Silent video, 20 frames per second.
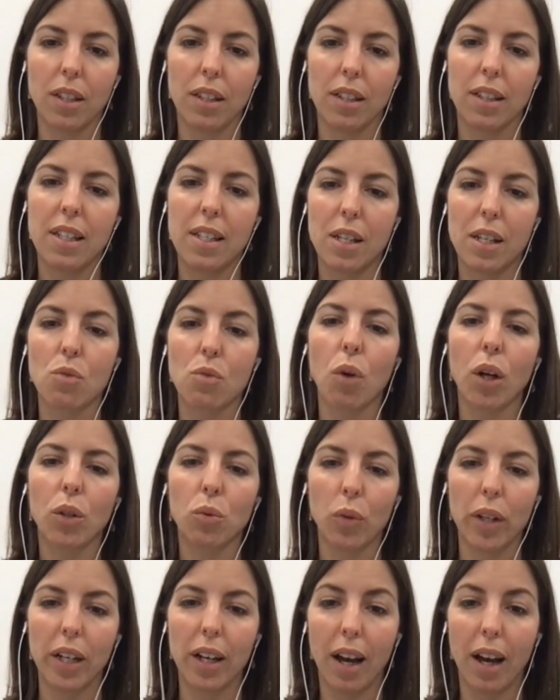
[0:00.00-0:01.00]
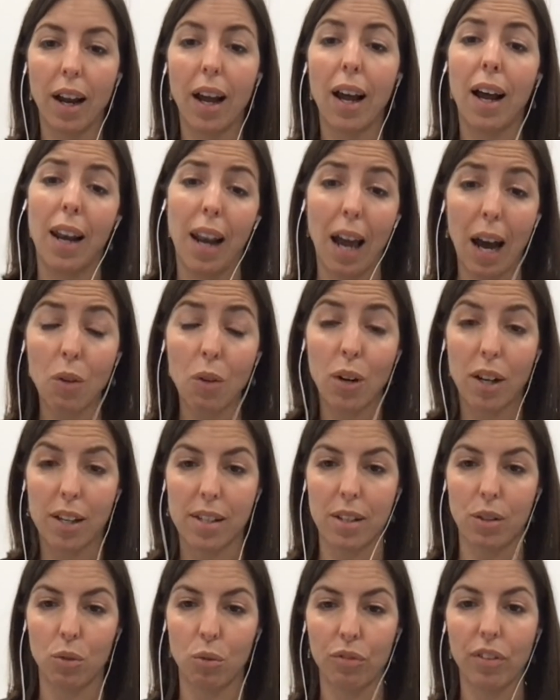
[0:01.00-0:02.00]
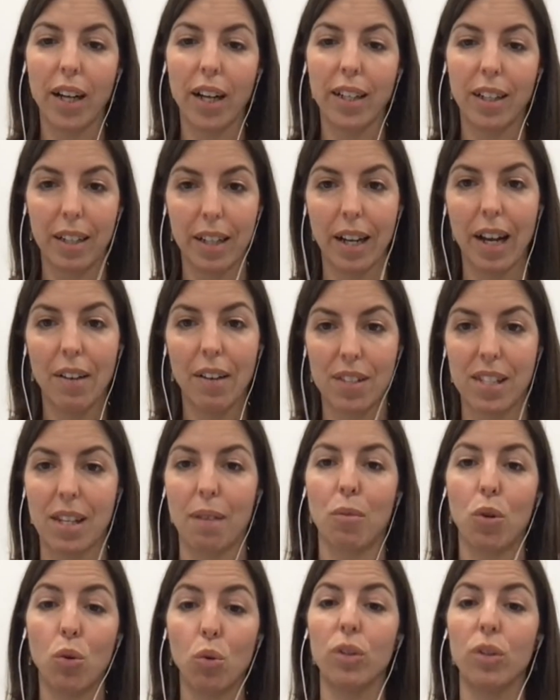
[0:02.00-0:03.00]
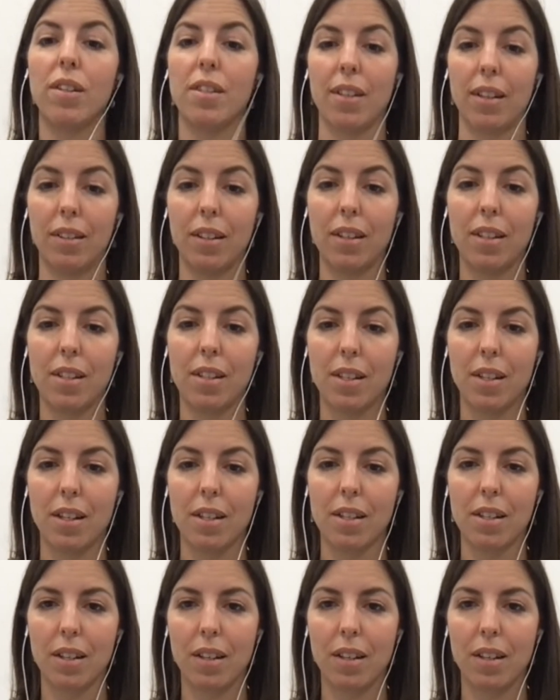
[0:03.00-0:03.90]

is what will allow us to finally have some good statistics.